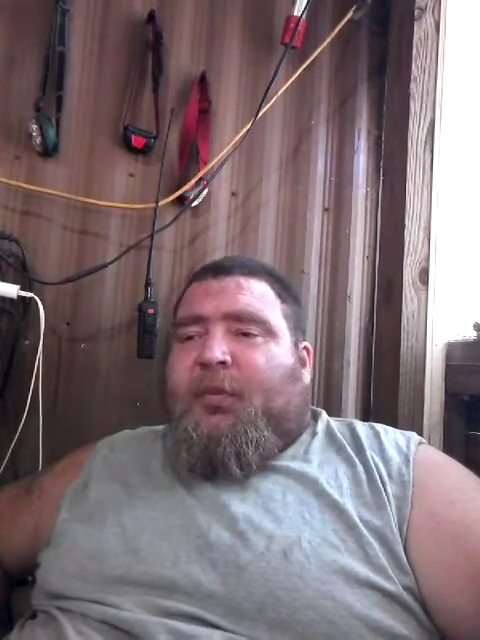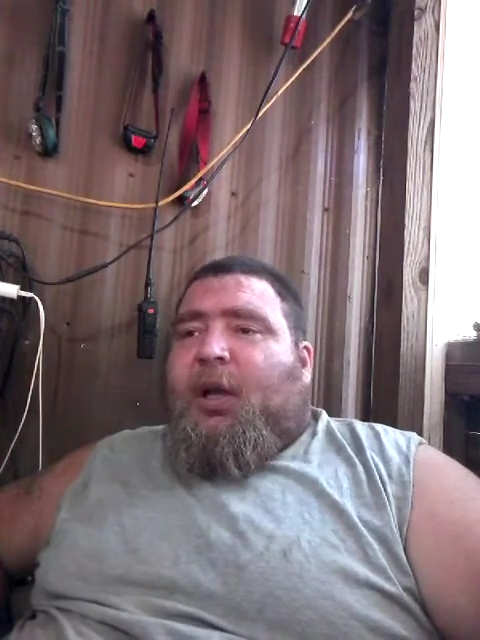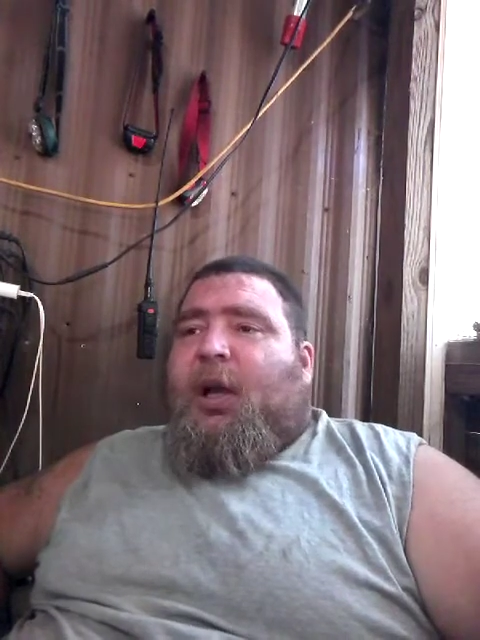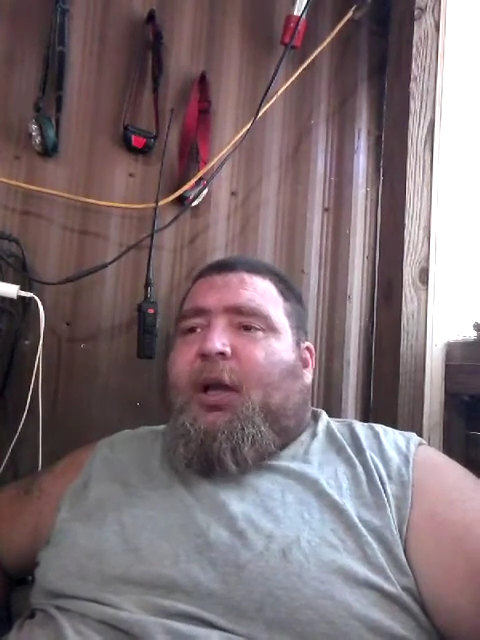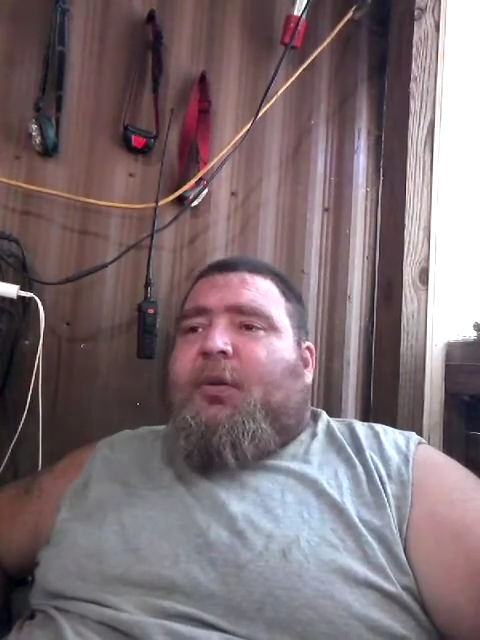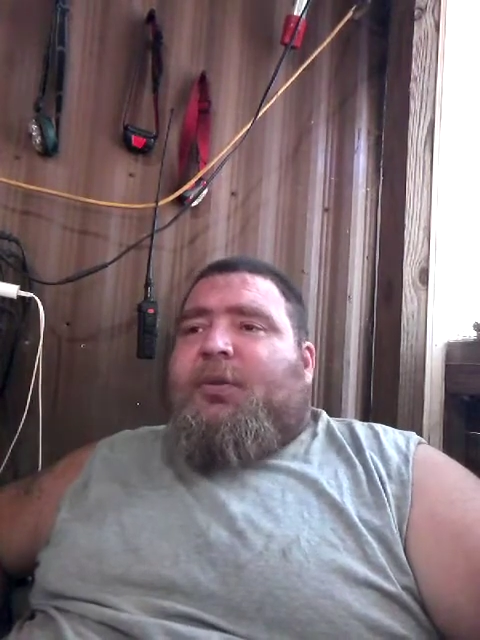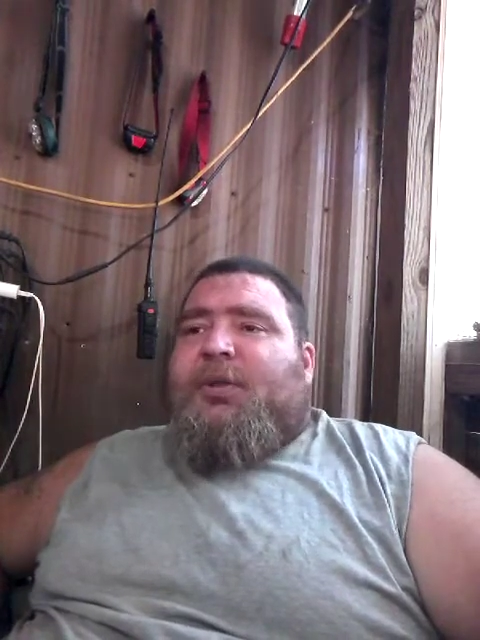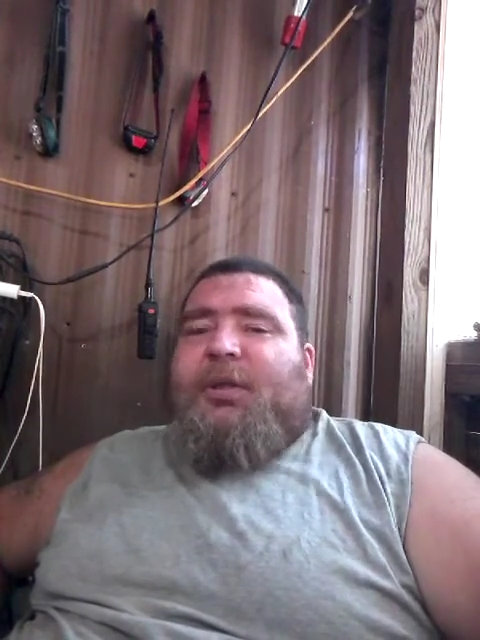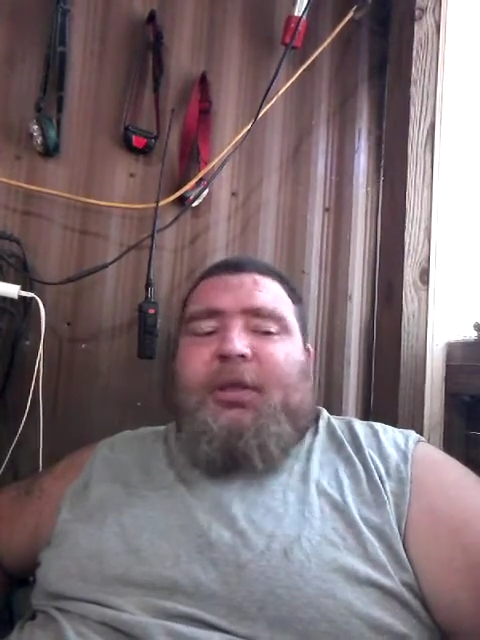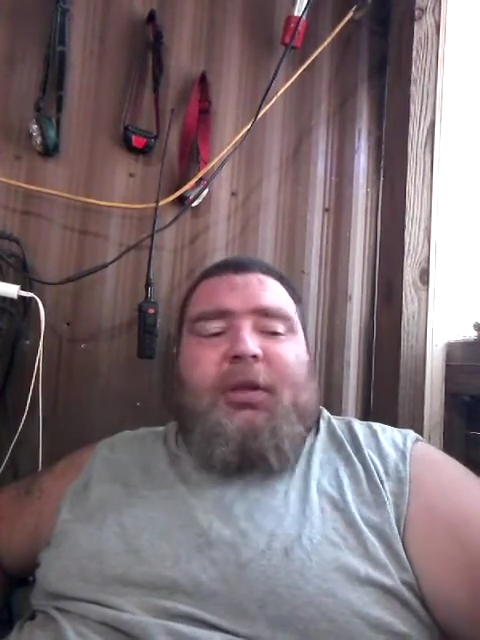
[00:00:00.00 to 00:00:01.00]
I don't
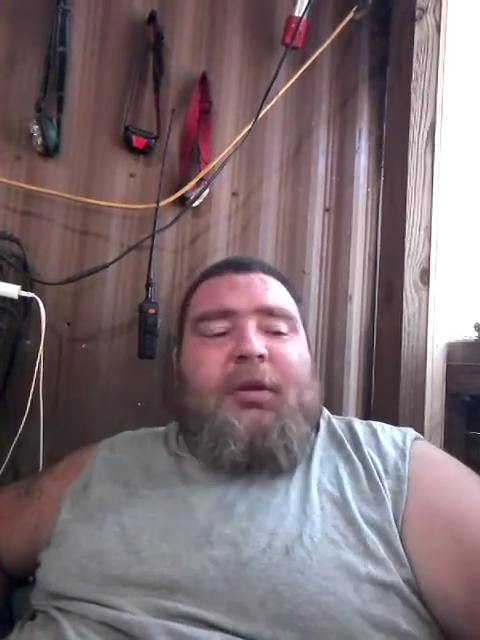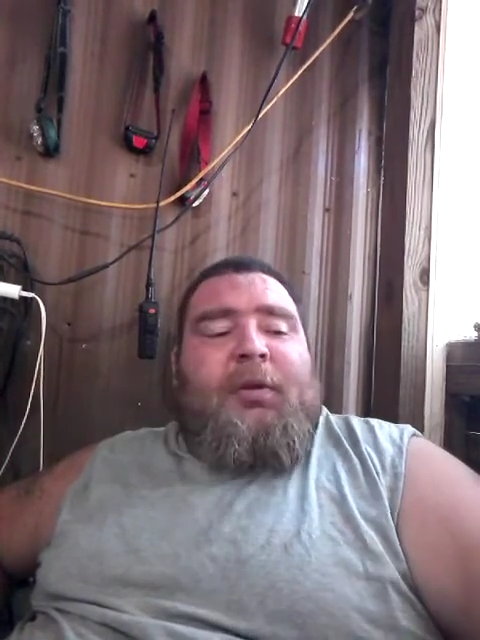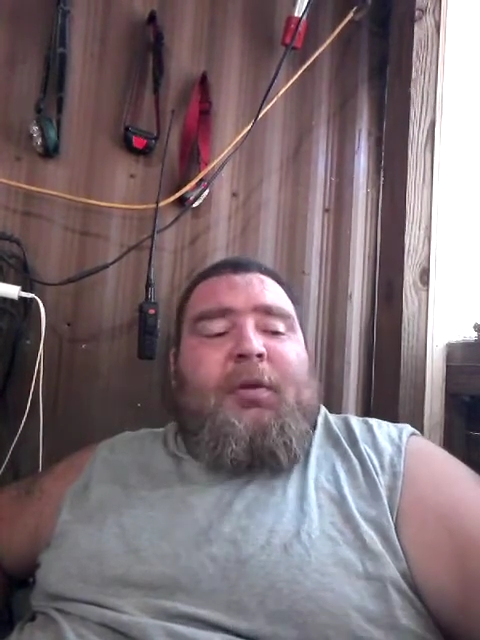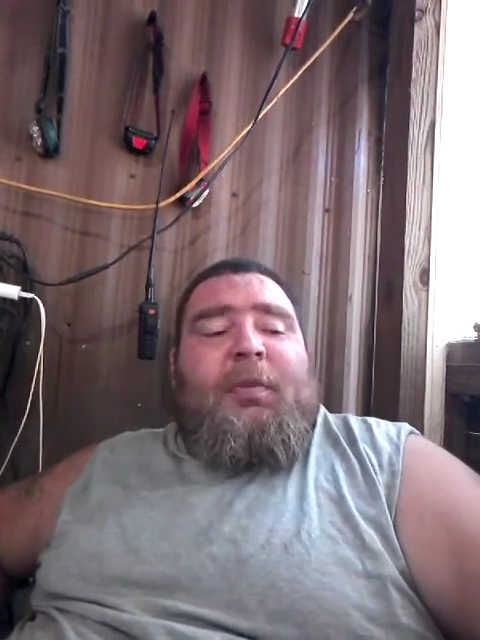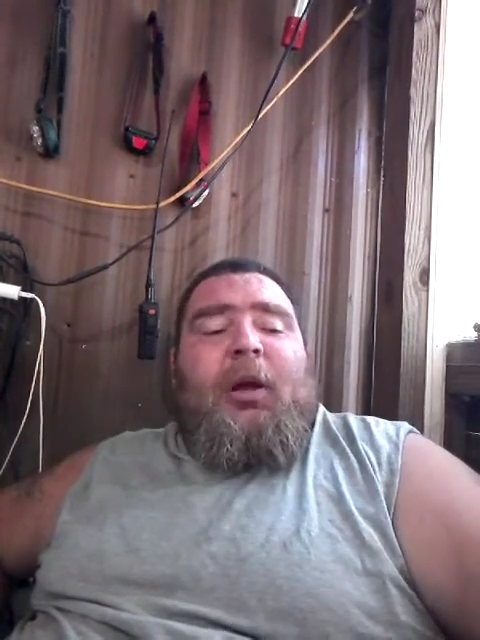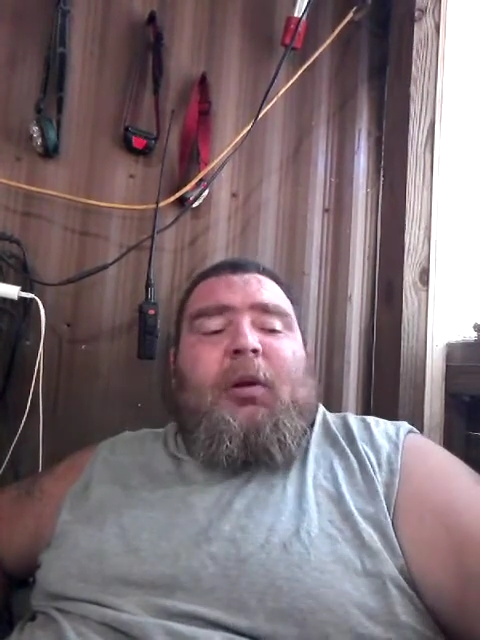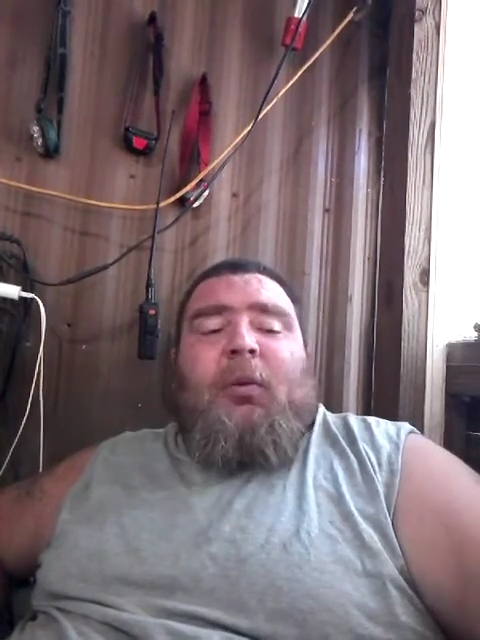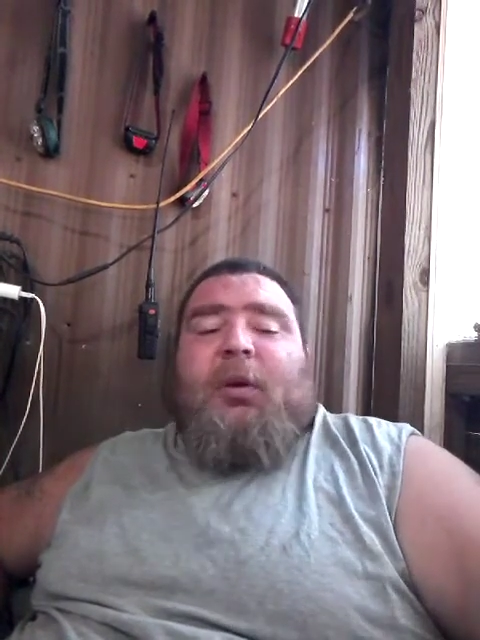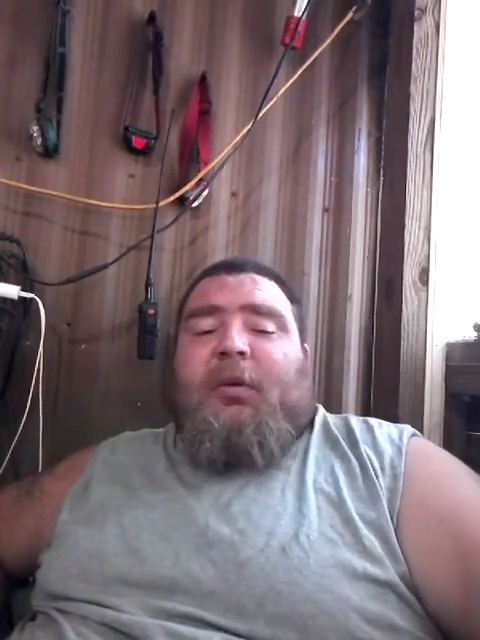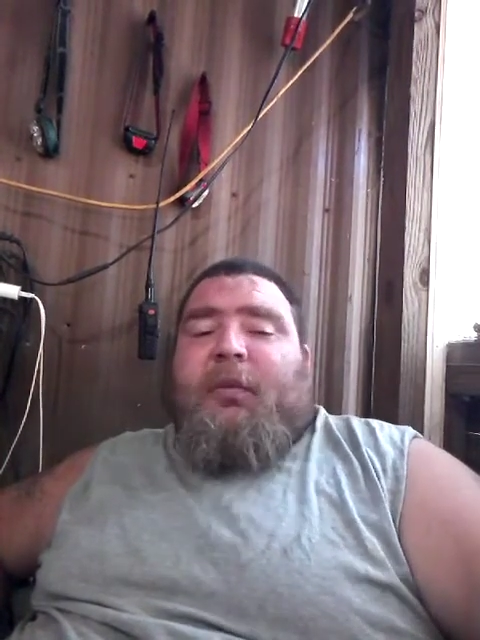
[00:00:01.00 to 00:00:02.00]
see the power
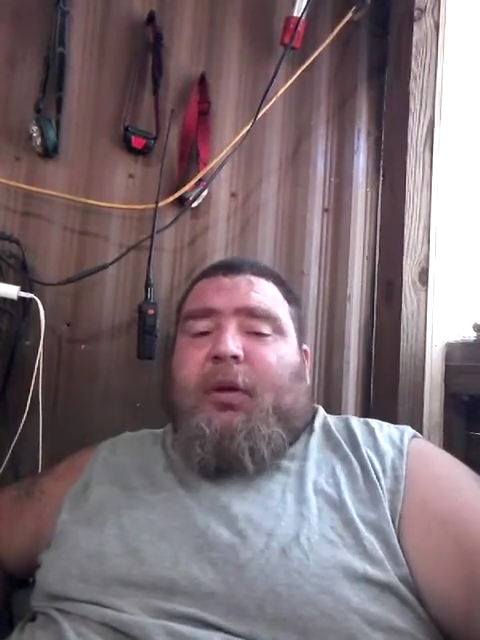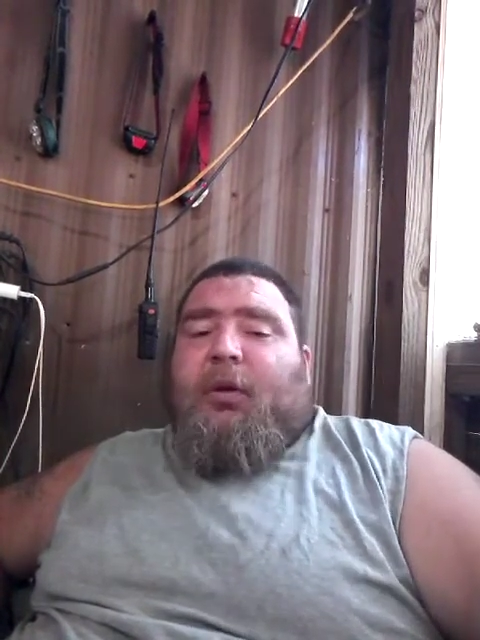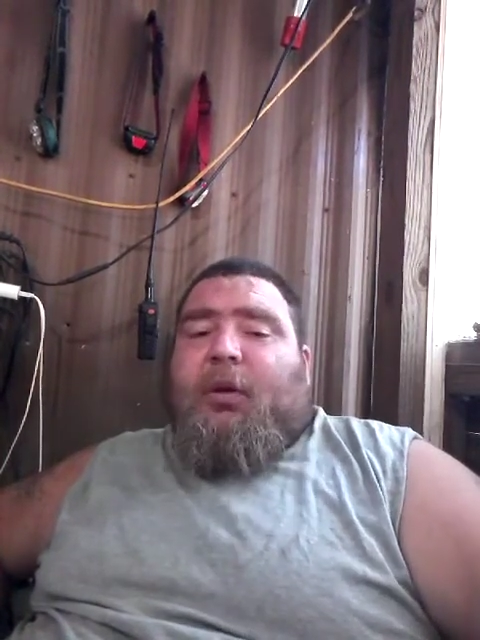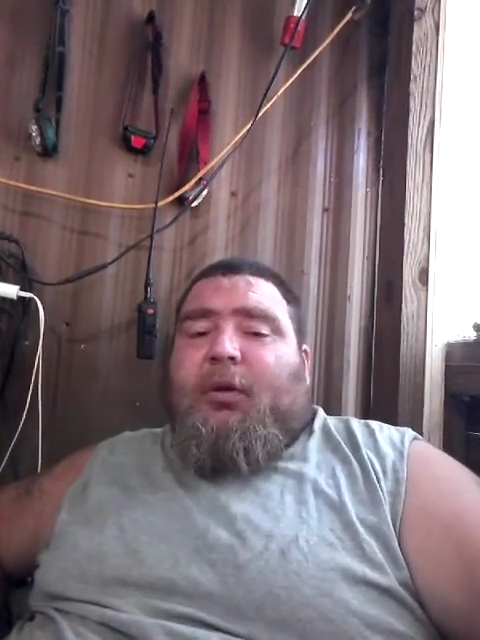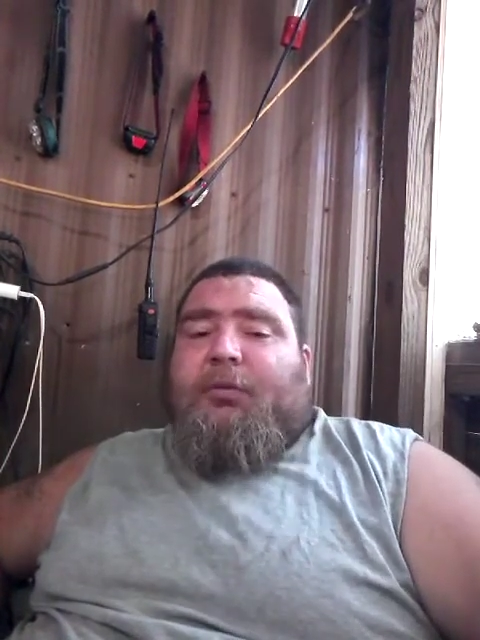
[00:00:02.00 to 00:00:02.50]
working very long.